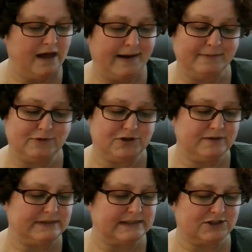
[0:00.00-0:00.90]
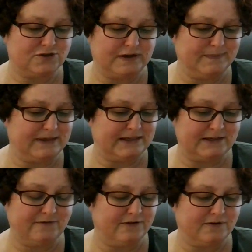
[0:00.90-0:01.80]
"I'm sure it's extremely
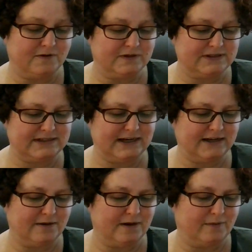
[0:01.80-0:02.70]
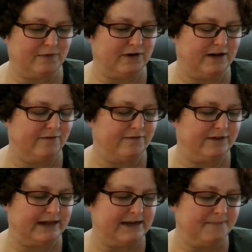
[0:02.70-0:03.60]
difficult," said Elmer
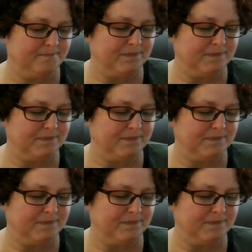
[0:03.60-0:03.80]
helpfully.